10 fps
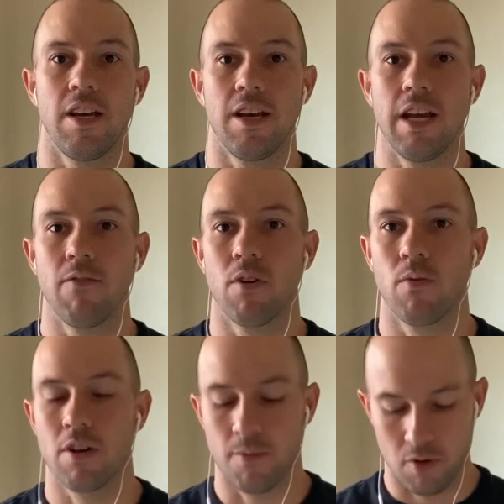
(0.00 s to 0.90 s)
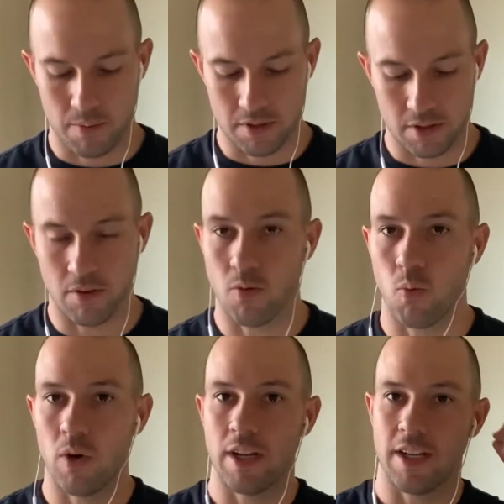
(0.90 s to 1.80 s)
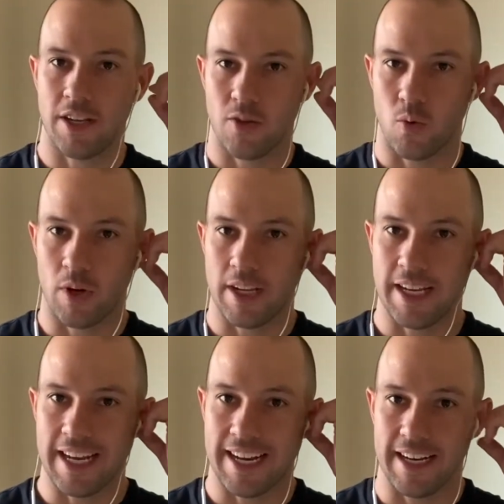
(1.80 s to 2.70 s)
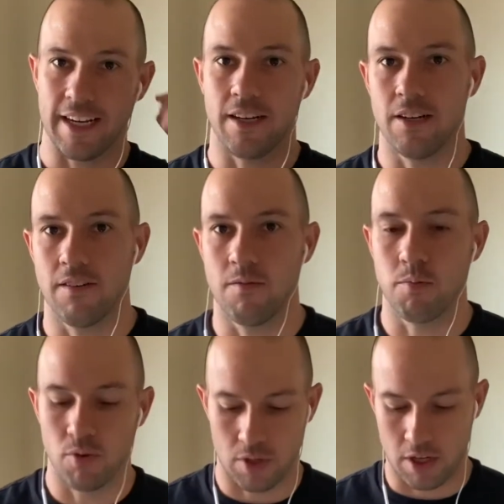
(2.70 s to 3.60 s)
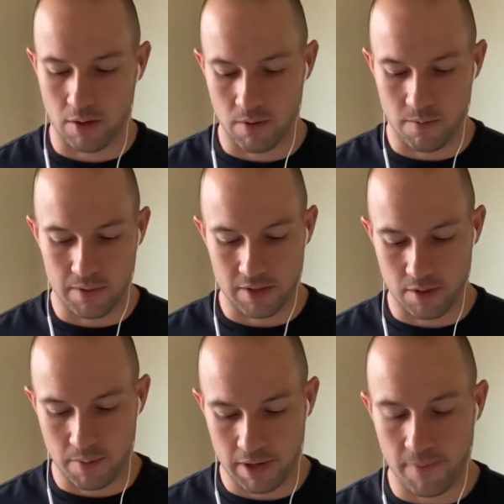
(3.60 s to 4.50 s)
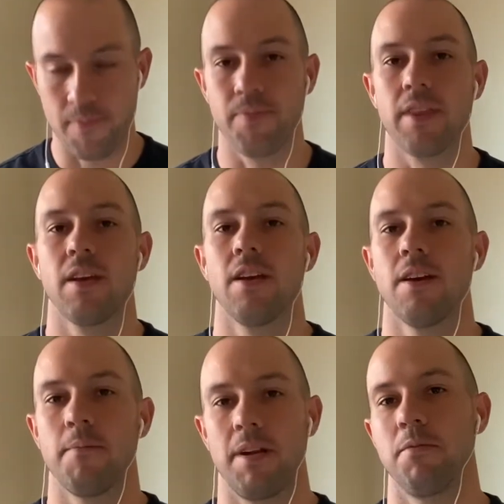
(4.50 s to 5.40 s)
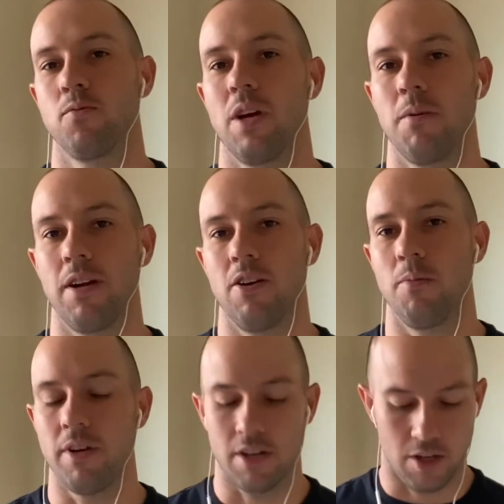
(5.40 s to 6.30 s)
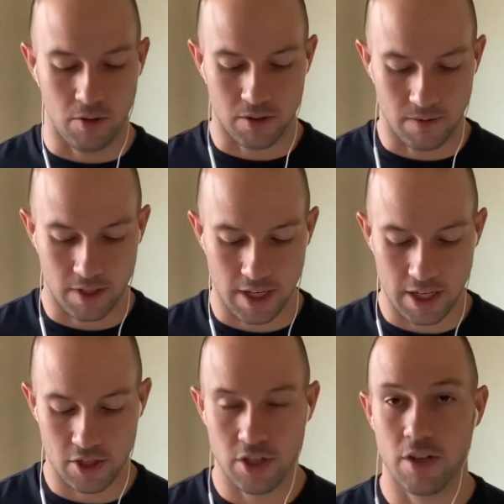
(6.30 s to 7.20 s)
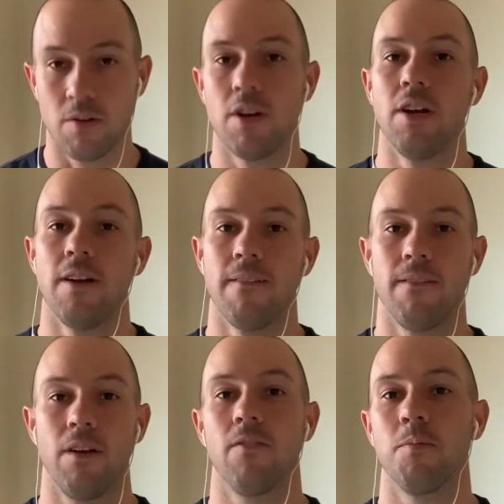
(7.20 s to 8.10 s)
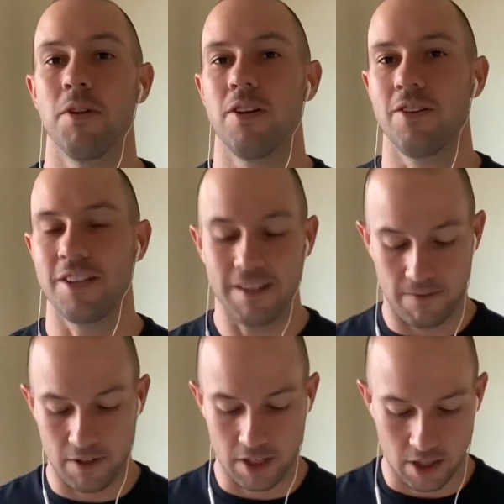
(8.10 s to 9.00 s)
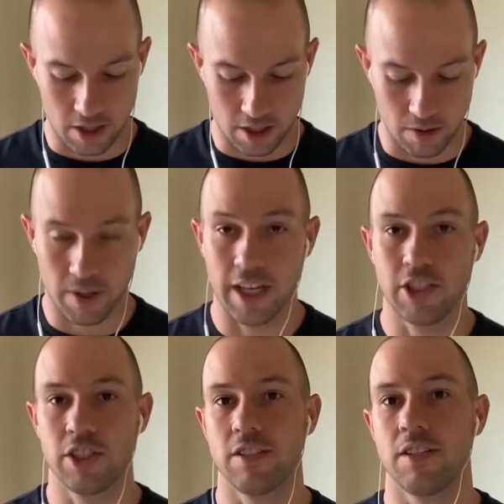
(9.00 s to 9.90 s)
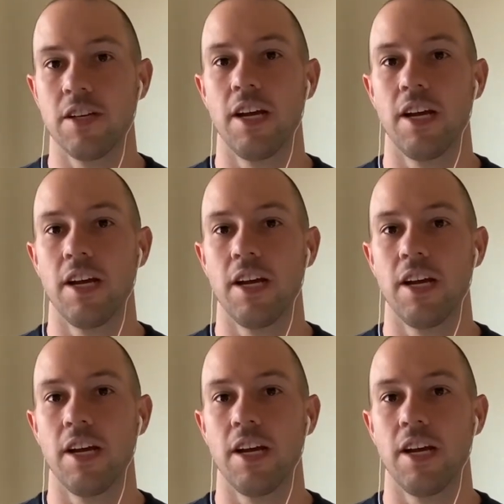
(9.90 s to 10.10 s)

Hey everyone, and welcome to episode 129 of Brew Talk with Mr. Beer. My name is Robert. I'll be your host for today's show. Filming from a little different location.